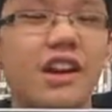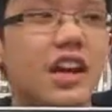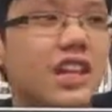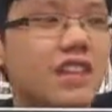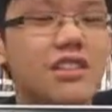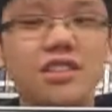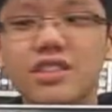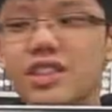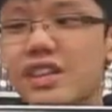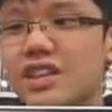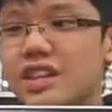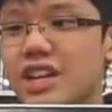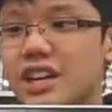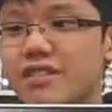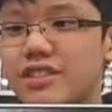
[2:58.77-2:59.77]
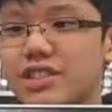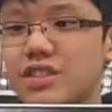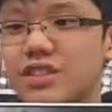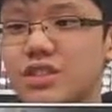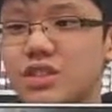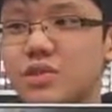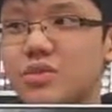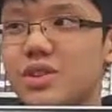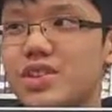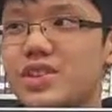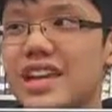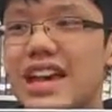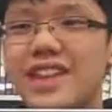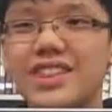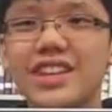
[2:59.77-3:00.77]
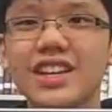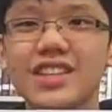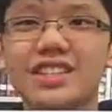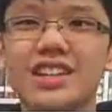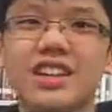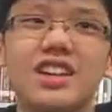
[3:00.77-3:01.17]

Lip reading: Another thing that I researched was ethics.